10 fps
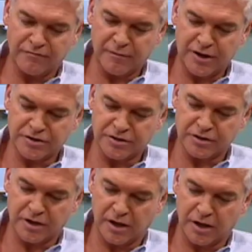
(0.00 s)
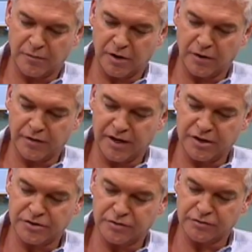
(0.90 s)
information on the
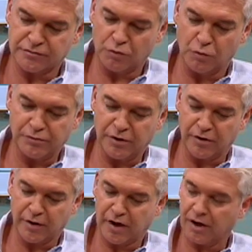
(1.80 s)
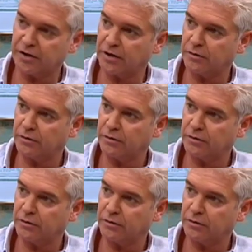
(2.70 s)
Insurance Fraud Bureau, can't you?